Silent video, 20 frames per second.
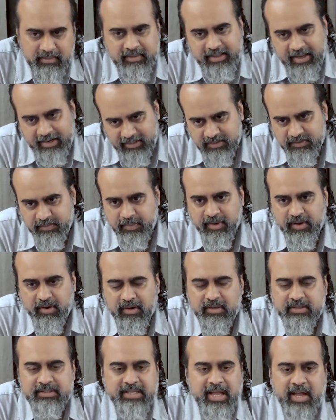That is
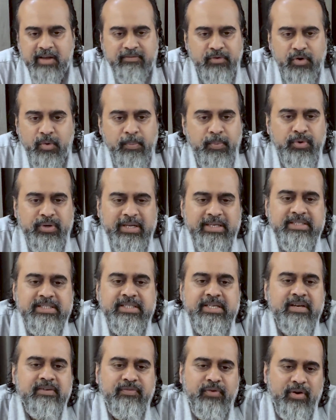because they have no
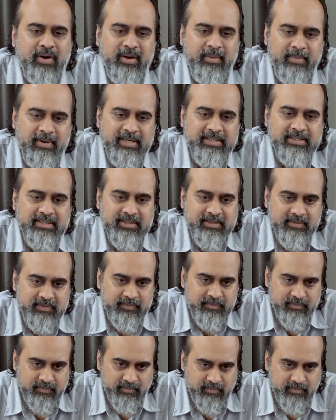potential for liberation.